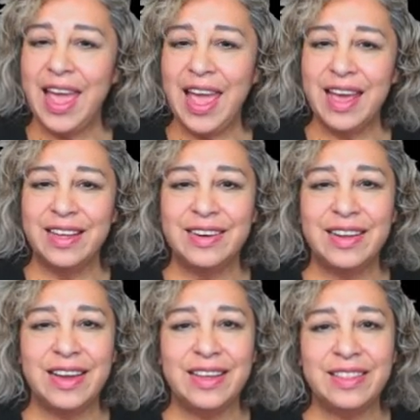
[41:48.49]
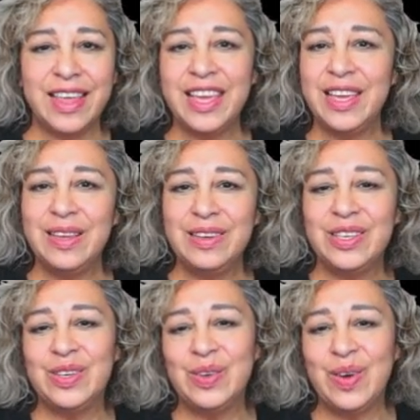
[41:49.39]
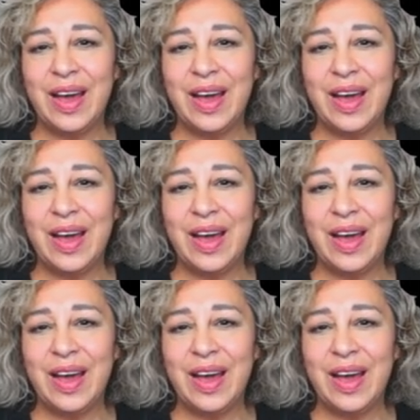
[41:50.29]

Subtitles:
And thank you to